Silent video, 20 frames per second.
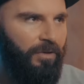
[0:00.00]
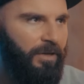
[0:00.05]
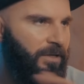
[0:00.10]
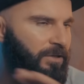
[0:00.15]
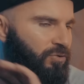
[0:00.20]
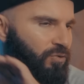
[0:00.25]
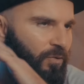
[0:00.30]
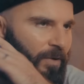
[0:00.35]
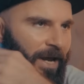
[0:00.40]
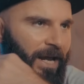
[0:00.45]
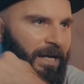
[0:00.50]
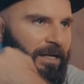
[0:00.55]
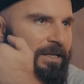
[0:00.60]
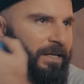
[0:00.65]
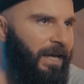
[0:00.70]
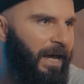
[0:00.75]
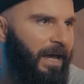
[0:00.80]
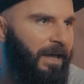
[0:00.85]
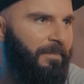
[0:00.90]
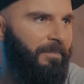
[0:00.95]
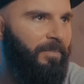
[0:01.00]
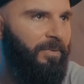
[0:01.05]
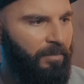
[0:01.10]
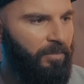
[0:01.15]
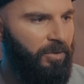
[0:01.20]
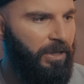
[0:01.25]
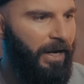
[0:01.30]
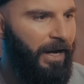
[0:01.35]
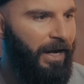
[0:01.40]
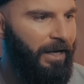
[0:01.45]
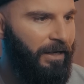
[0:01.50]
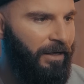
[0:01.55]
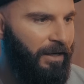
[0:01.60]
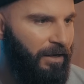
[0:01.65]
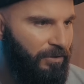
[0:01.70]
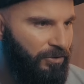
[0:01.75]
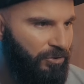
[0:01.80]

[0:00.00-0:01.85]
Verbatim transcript: this red cape behind our